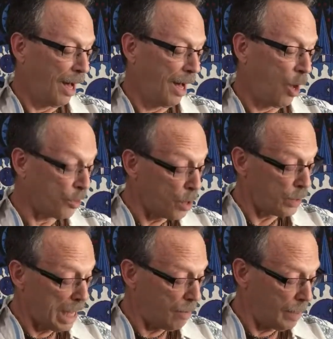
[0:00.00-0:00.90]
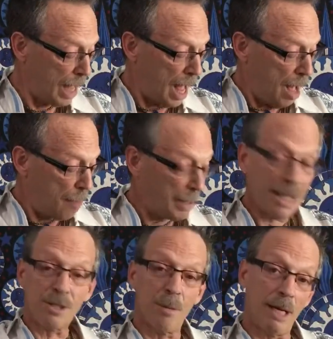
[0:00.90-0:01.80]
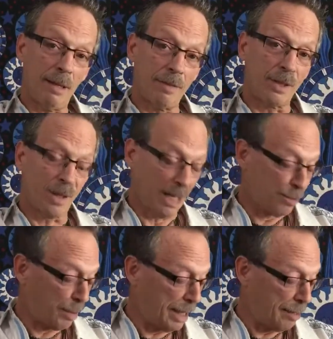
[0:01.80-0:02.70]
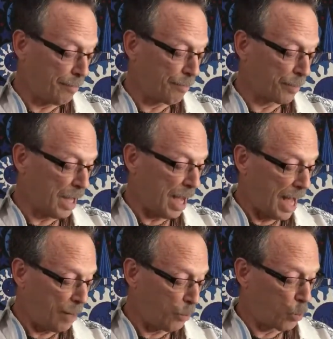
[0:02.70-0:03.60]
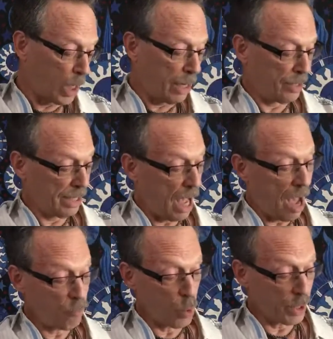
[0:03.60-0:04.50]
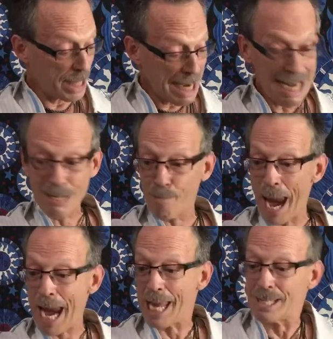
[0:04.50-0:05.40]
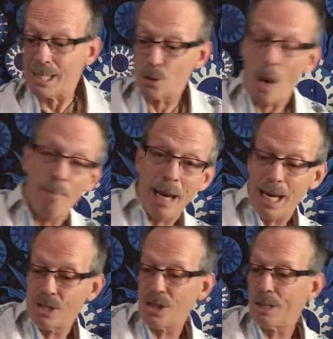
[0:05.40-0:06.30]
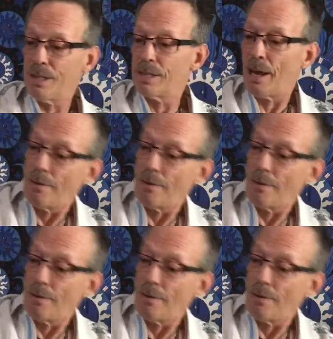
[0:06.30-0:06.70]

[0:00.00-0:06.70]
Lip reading: Although, you know, because of my liver transplant, I've worn these pants, these white pants. Check these